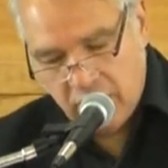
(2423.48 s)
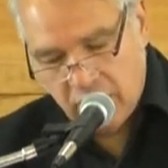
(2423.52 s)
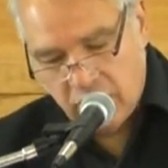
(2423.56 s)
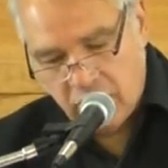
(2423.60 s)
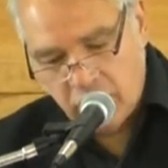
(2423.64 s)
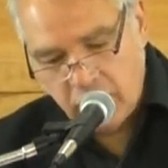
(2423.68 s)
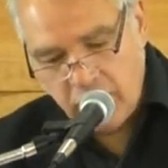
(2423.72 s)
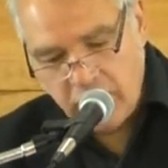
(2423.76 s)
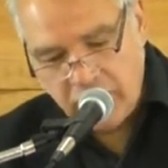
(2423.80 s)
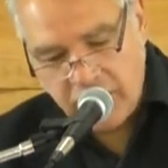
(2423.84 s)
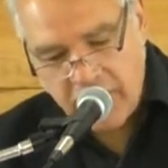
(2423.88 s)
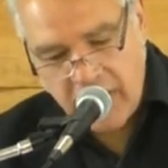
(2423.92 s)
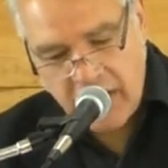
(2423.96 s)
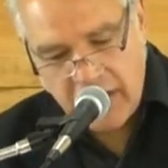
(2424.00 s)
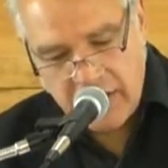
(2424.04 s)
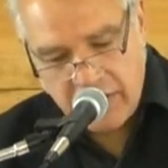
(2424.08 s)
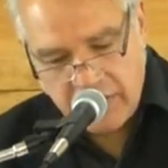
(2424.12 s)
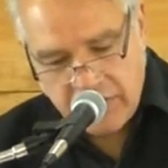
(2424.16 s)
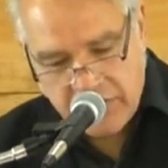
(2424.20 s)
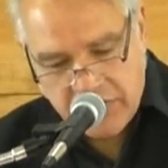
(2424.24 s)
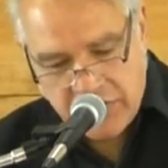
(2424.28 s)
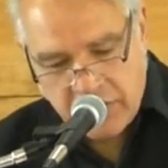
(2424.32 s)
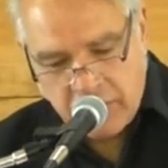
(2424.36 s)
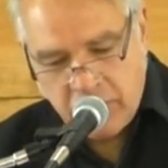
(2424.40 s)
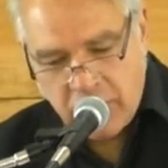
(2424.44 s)
Lord, we thank
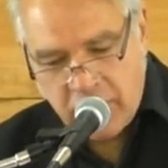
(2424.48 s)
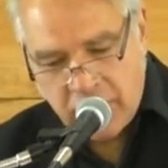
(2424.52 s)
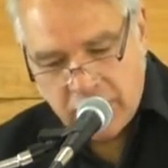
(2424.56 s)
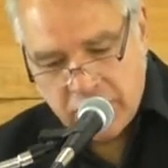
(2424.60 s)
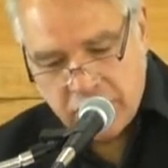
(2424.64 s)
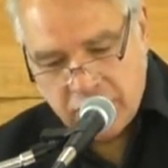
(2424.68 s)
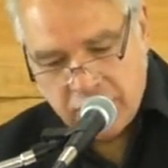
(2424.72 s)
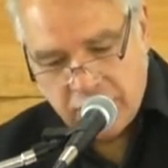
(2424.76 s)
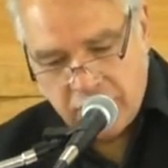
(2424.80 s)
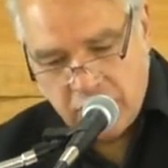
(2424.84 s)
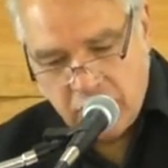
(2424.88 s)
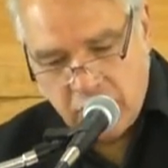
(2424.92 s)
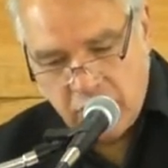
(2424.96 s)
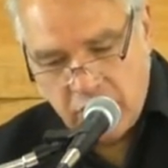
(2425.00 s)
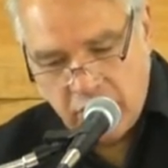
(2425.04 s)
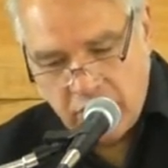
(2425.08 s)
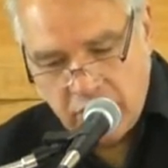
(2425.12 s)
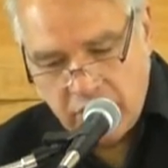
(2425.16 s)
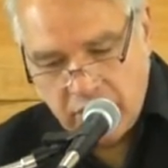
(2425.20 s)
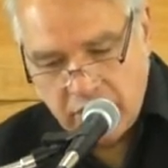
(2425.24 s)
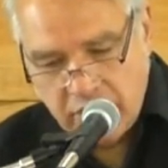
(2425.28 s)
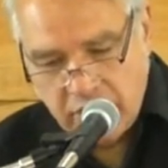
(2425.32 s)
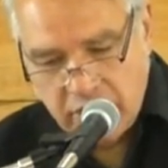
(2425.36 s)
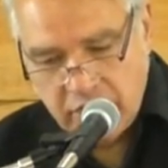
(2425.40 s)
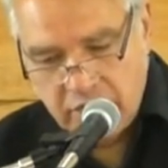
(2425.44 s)
you so much
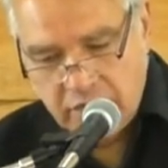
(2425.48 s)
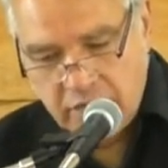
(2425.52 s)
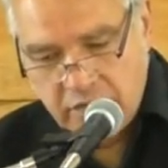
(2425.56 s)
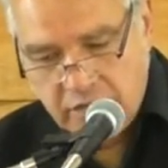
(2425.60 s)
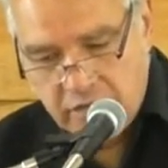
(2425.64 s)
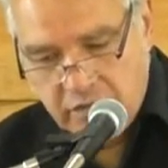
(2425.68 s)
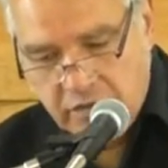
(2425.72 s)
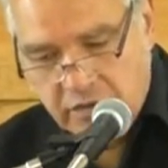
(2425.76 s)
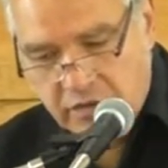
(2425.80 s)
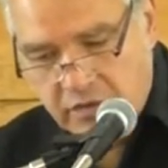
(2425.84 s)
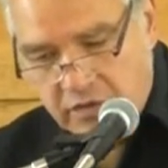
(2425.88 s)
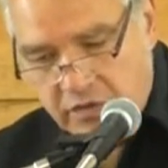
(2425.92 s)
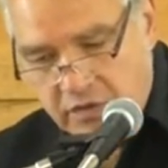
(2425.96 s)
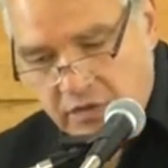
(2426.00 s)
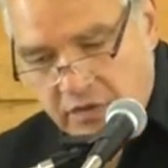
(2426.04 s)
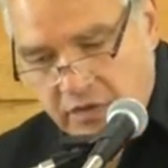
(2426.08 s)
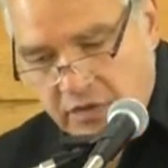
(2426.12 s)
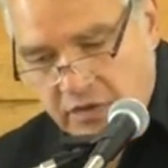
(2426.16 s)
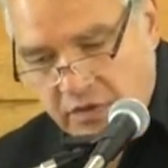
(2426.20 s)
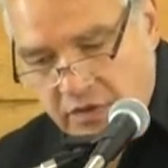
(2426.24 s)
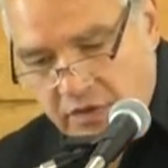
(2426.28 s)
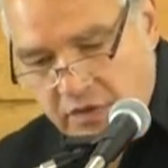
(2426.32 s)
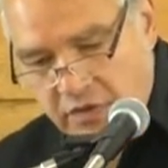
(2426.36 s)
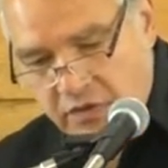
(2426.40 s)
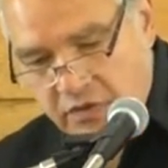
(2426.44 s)
for
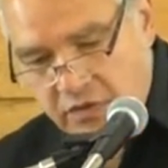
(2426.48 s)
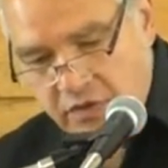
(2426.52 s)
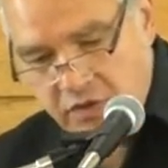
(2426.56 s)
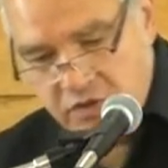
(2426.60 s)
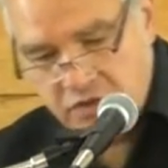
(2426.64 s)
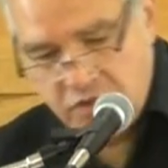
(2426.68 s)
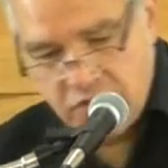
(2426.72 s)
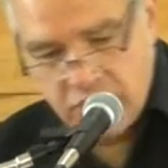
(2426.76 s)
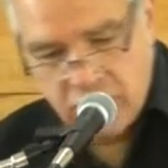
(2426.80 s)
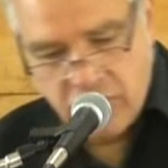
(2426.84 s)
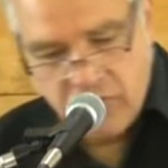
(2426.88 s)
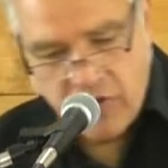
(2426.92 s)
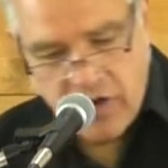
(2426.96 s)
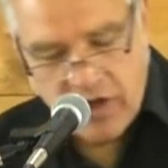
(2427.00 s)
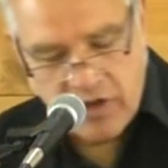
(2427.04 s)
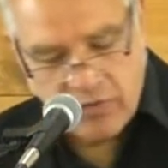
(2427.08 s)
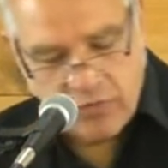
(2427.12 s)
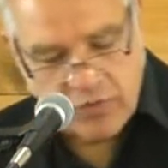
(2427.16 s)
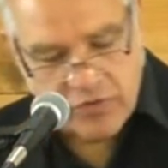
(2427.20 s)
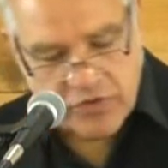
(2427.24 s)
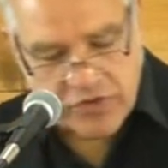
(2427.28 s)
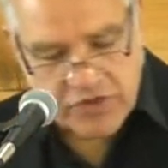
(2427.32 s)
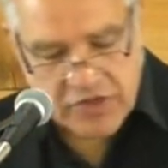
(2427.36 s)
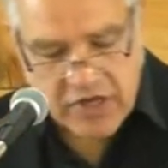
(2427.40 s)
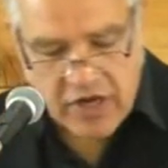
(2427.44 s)
this
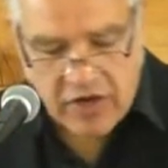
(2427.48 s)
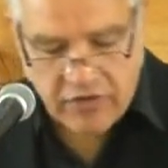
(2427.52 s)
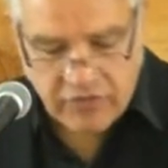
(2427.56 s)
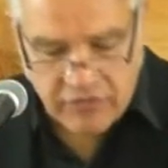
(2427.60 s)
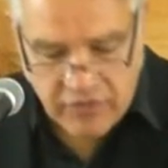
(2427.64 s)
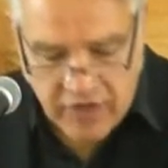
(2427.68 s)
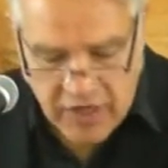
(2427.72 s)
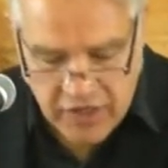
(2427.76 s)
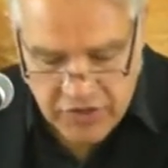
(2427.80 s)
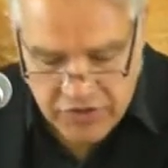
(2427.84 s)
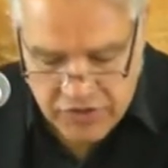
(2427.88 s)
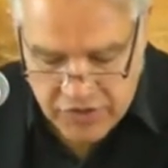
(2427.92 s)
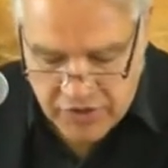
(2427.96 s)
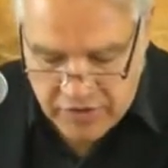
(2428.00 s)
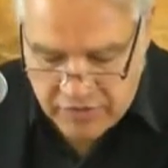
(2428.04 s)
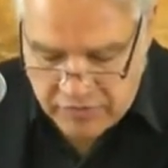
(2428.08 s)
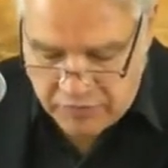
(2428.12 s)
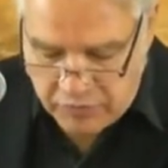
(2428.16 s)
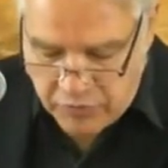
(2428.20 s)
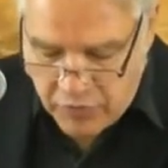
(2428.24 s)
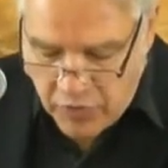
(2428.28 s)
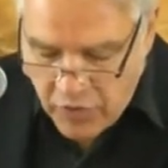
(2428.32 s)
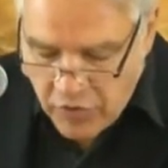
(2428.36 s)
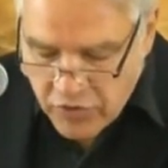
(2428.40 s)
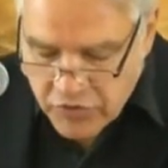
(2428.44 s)
incredible
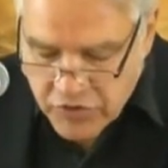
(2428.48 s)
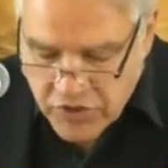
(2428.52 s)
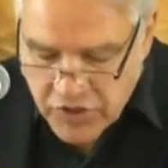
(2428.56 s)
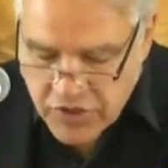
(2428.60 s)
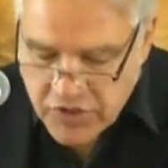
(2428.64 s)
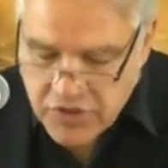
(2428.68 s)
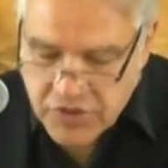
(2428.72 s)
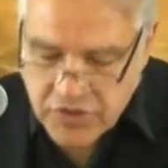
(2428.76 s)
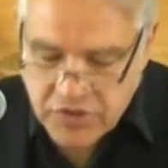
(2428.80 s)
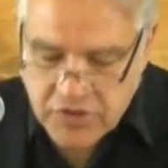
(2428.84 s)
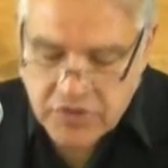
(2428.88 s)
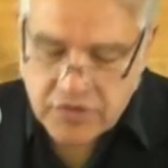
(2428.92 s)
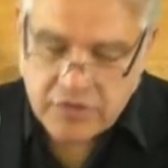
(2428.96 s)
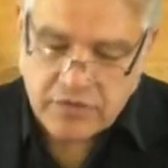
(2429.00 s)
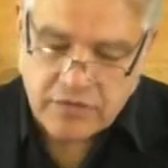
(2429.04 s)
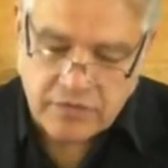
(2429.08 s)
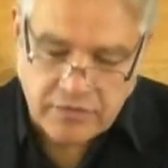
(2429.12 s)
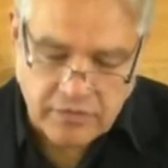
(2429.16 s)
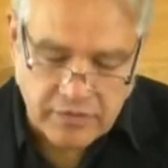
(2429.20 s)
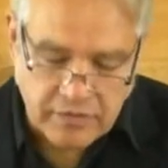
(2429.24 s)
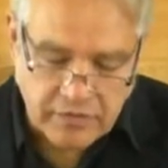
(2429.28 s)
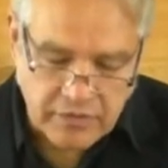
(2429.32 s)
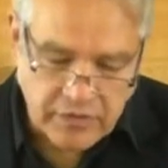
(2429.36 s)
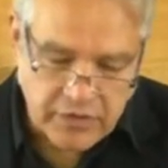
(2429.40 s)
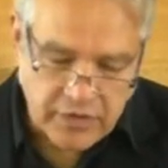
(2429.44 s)
salvation purchased
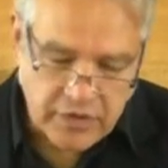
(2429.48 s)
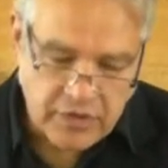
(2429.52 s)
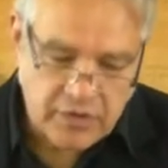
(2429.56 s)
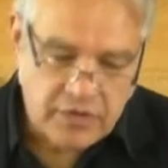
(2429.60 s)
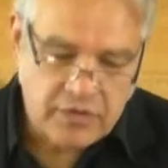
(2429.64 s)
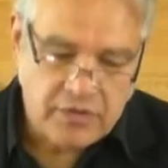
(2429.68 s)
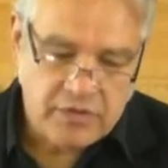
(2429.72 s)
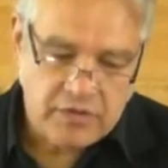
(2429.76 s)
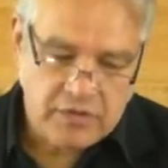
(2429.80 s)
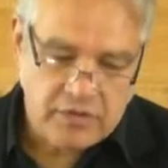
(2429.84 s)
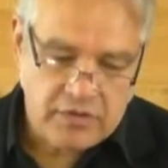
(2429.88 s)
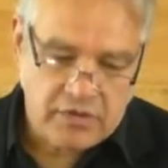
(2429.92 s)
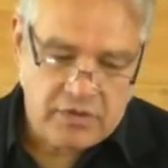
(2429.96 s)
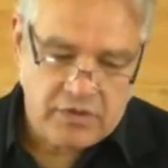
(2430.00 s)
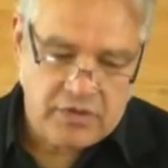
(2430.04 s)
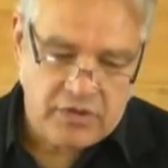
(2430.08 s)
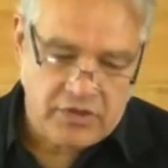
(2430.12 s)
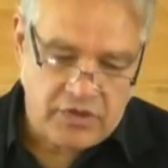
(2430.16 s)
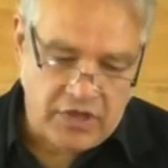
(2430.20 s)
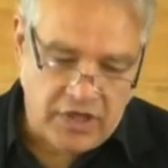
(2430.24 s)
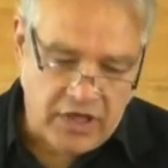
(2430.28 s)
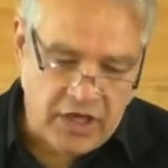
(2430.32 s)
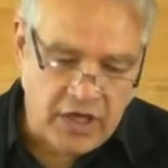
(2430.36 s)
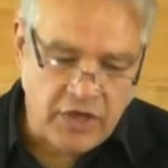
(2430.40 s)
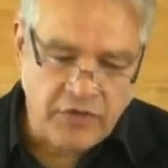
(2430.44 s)

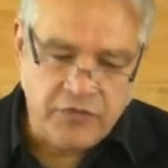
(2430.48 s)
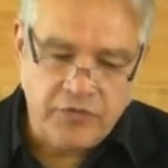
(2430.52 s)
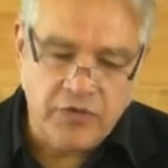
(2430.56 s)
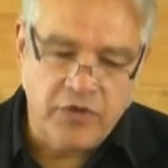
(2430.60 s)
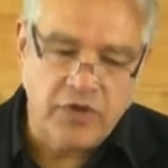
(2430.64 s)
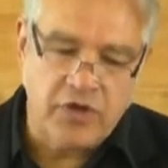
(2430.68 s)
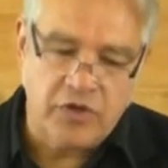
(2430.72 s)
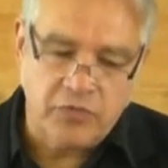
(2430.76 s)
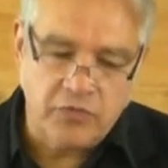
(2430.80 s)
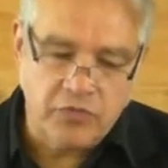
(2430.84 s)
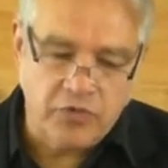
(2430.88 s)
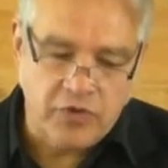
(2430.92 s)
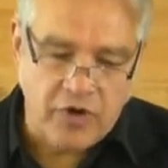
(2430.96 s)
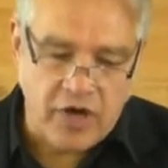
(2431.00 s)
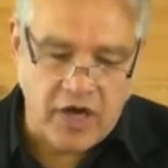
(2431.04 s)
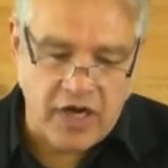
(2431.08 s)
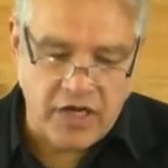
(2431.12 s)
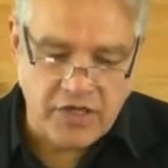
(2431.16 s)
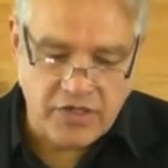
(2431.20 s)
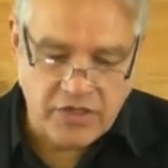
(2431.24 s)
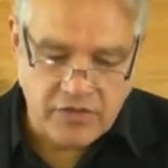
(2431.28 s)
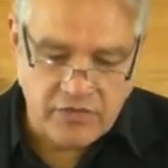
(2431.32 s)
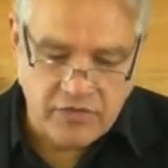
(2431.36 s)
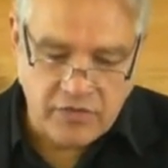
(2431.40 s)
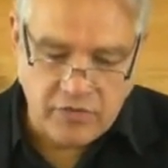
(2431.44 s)
the infinite
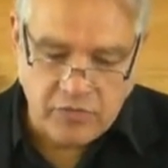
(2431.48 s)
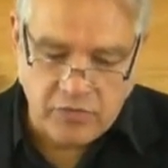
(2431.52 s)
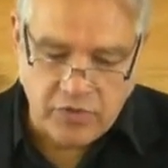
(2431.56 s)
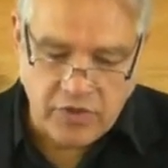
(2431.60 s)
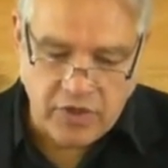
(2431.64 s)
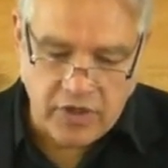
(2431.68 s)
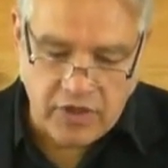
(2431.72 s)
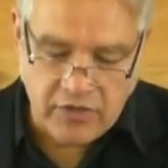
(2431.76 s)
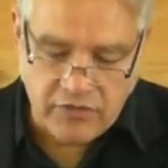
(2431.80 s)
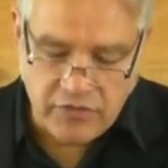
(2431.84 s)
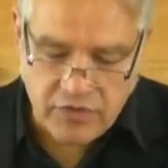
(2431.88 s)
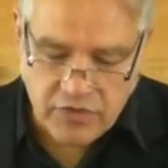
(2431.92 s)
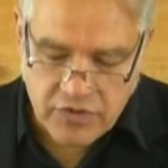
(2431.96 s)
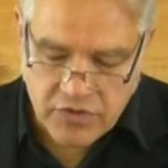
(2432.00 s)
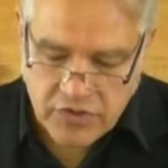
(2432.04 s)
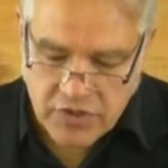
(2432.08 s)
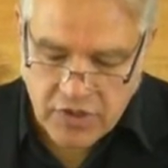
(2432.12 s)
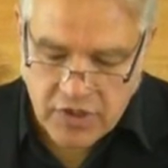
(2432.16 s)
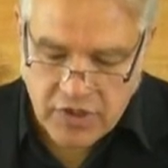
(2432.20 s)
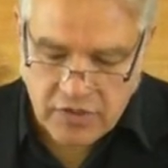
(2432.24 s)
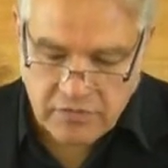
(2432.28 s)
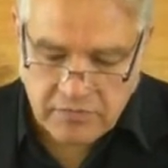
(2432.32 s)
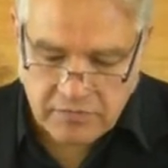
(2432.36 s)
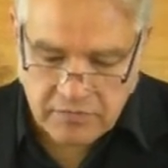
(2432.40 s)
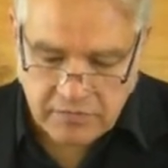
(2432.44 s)
price of the blood of your
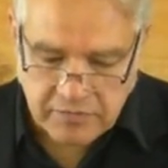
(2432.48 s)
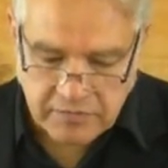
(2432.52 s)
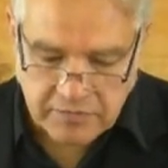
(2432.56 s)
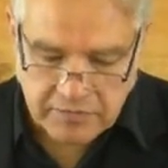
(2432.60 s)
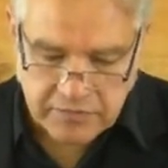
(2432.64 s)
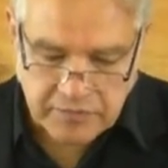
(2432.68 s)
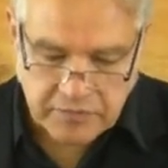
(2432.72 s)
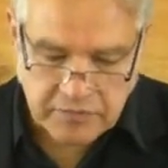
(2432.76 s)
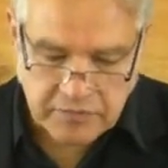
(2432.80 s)
Son.